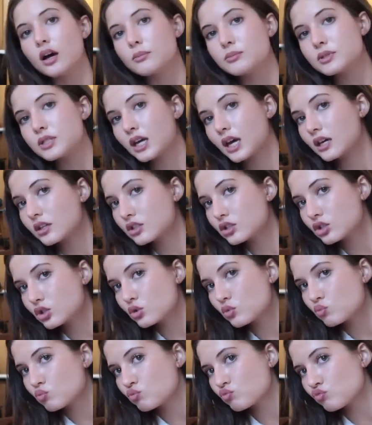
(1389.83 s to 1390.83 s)

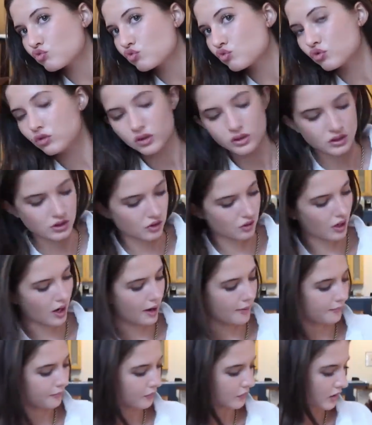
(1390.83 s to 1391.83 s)
Obsessed. So
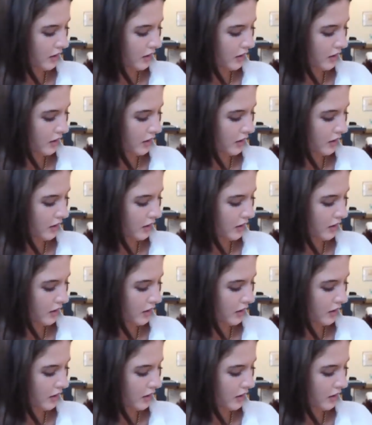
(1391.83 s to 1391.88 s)
yeah.